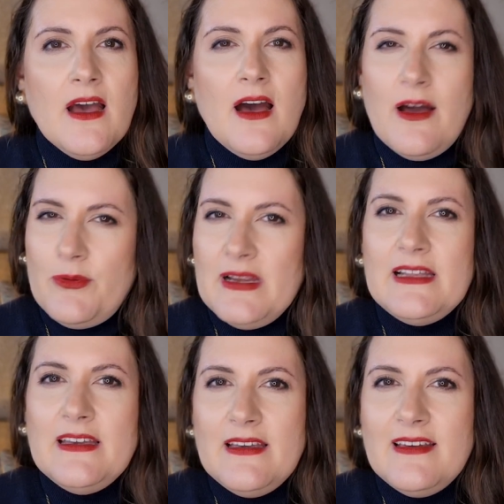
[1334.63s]
I
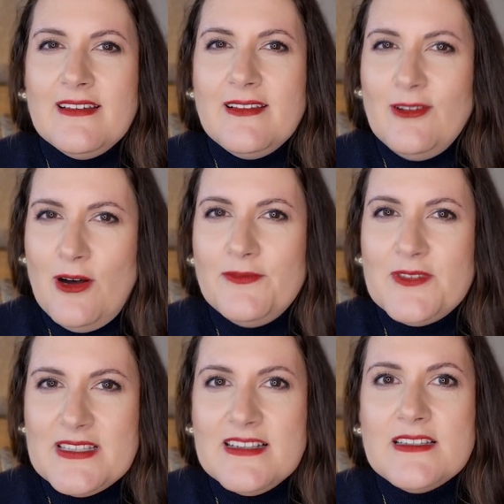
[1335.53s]
really
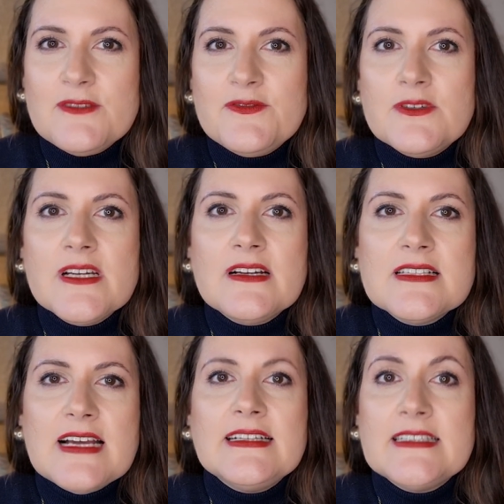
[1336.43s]
loved this
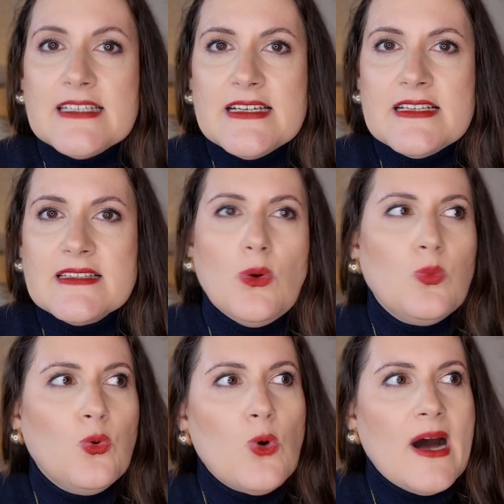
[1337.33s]
fragrance, and it is
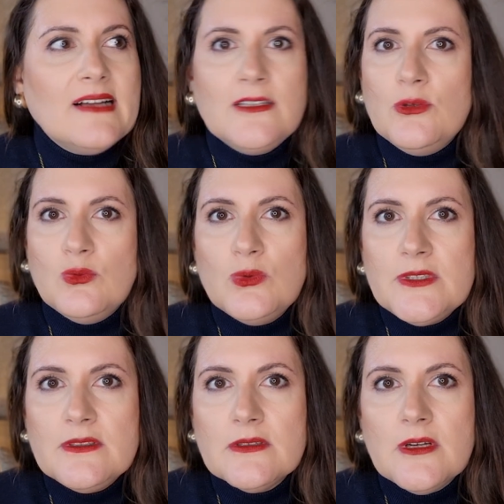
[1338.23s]
Bois de
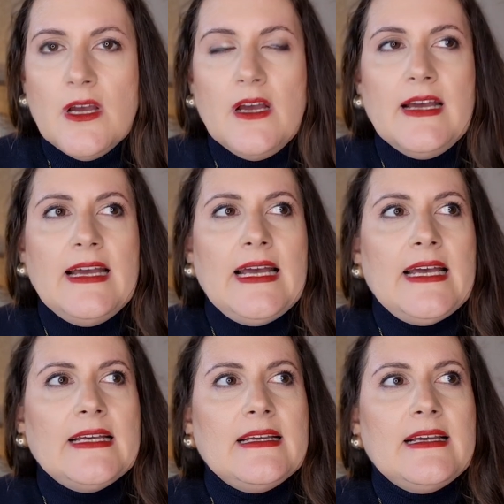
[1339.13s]
Oud.
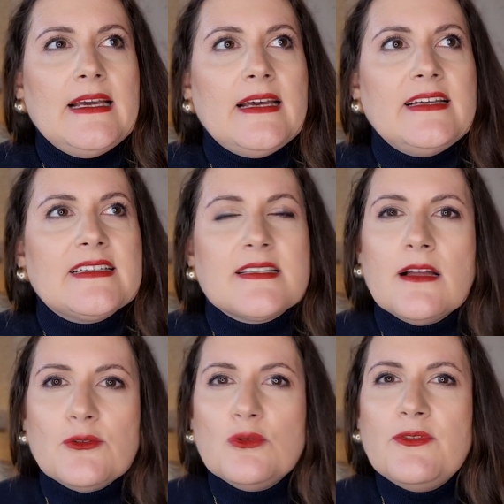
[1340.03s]
It's
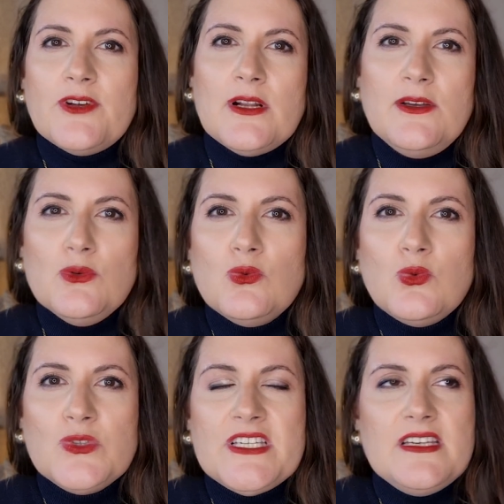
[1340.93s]
not overly
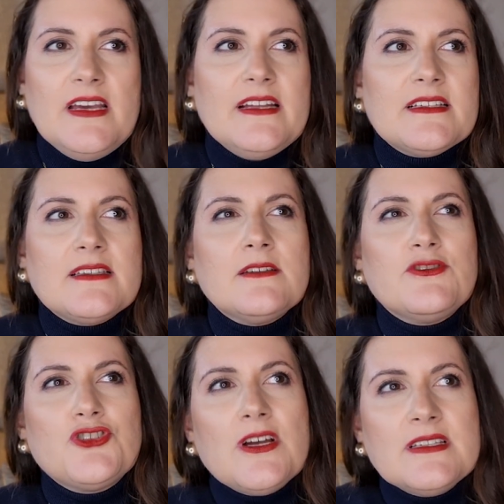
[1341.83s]
oudy, it's
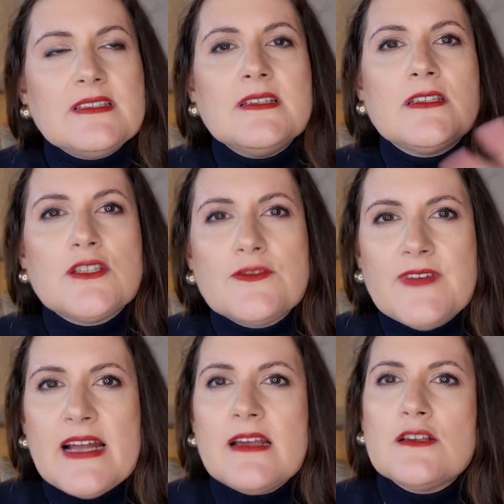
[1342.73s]
just this
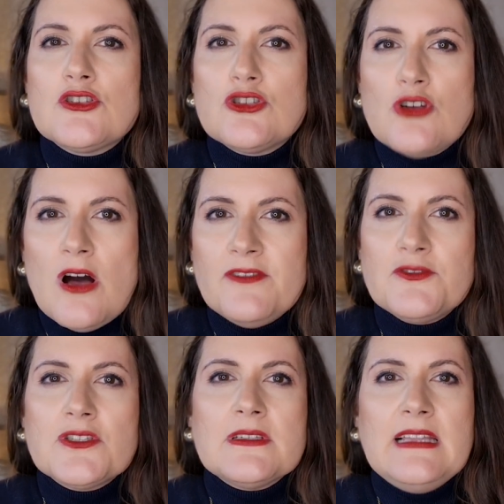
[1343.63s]
very
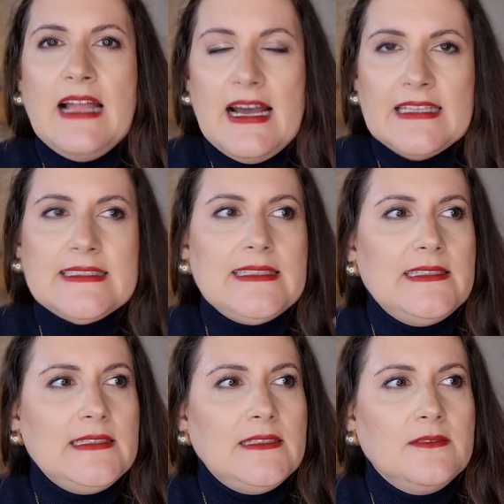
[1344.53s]
soft,
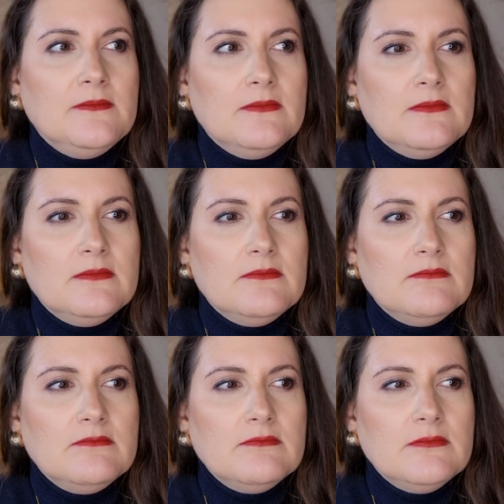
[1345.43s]
slightly
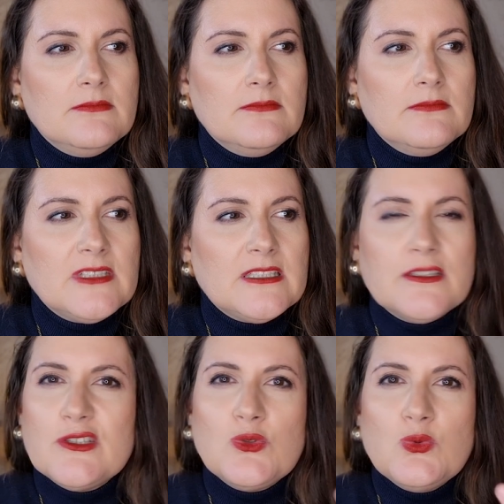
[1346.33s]

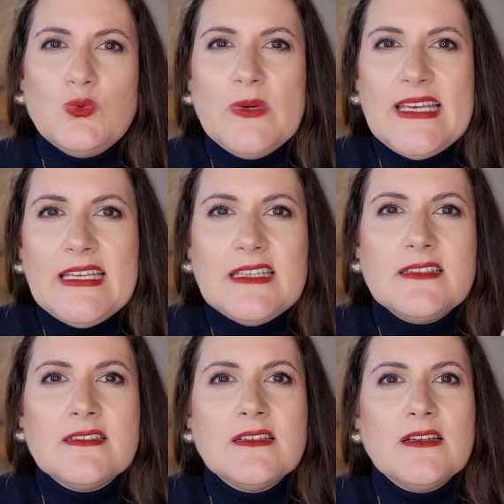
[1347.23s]
sweet